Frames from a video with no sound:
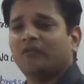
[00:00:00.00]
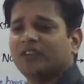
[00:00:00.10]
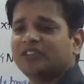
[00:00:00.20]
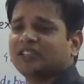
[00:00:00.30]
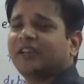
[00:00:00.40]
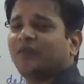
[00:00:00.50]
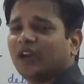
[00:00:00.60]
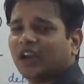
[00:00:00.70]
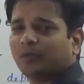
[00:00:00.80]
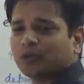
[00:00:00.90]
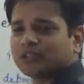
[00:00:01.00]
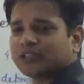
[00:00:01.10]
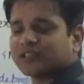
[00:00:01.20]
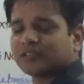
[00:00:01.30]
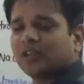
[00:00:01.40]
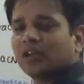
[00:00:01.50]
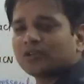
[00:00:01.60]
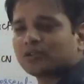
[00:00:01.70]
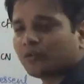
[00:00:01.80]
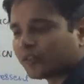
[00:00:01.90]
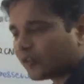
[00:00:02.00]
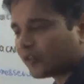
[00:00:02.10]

which is a difficult process. So